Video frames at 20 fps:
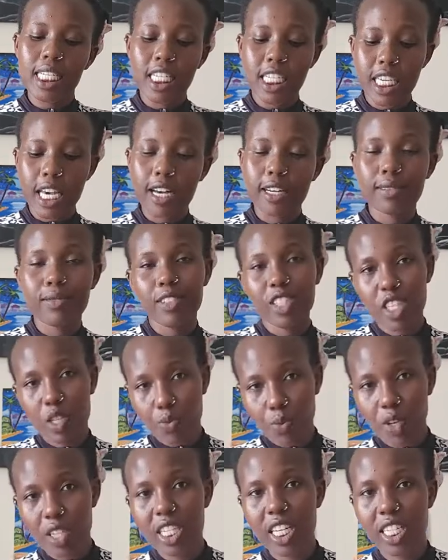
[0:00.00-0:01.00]
Yeah, just
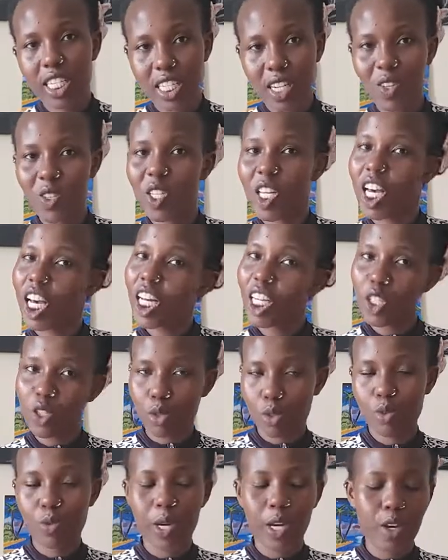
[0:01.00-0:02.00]
protect down there.
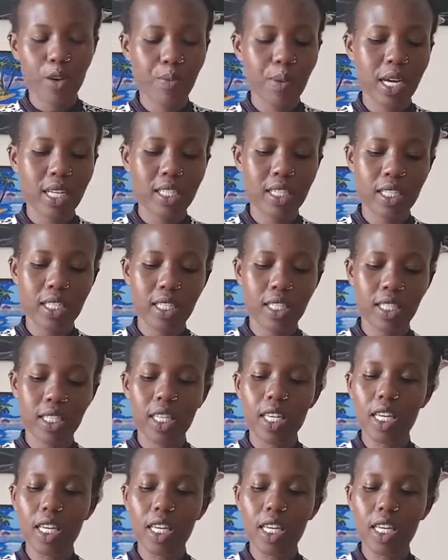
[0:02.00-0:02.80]
Don't wear your panties.